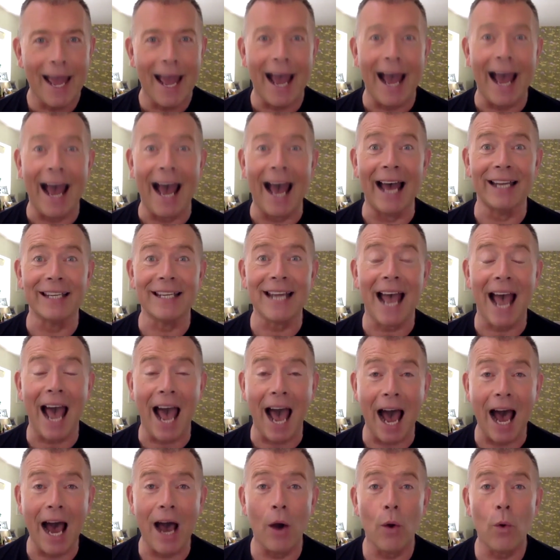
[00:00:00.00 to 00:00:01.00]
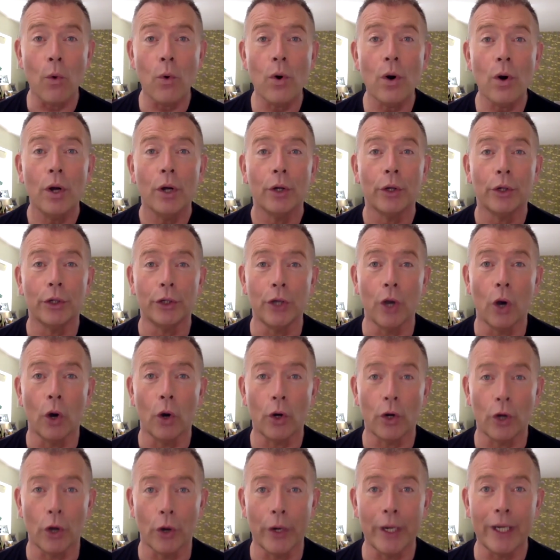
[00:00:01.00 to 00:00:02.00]
and how you're
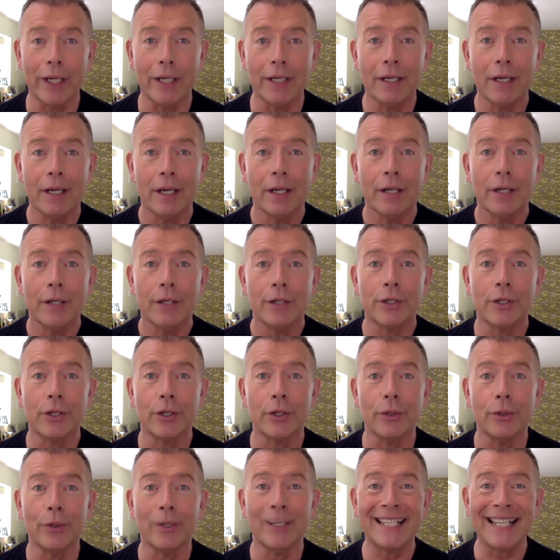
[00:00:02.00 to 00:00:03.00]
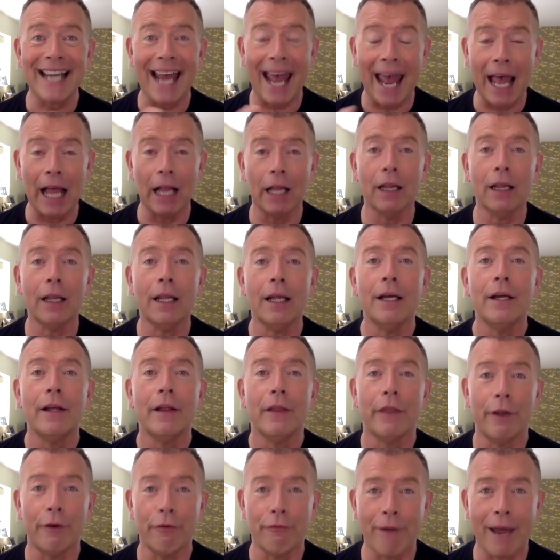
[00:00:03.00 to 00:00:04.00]
going to tell
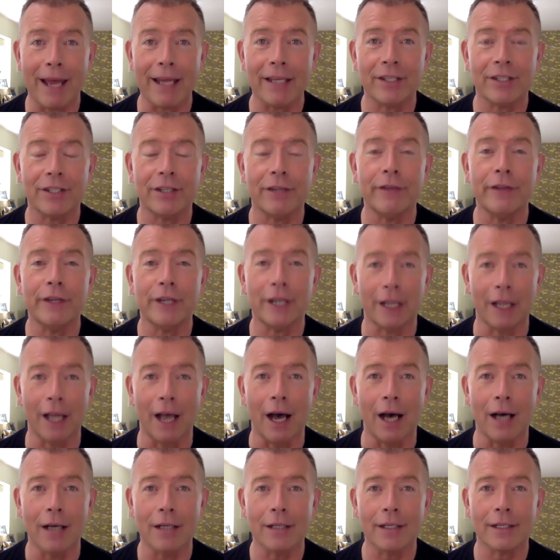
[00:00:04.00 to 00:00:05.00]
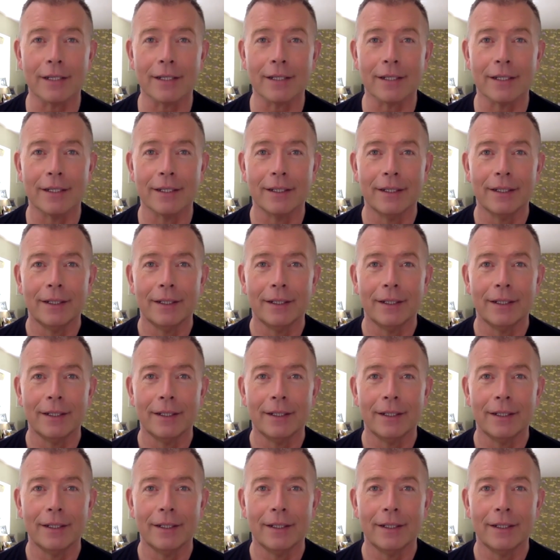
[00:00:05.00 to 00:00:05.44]
the rest of the class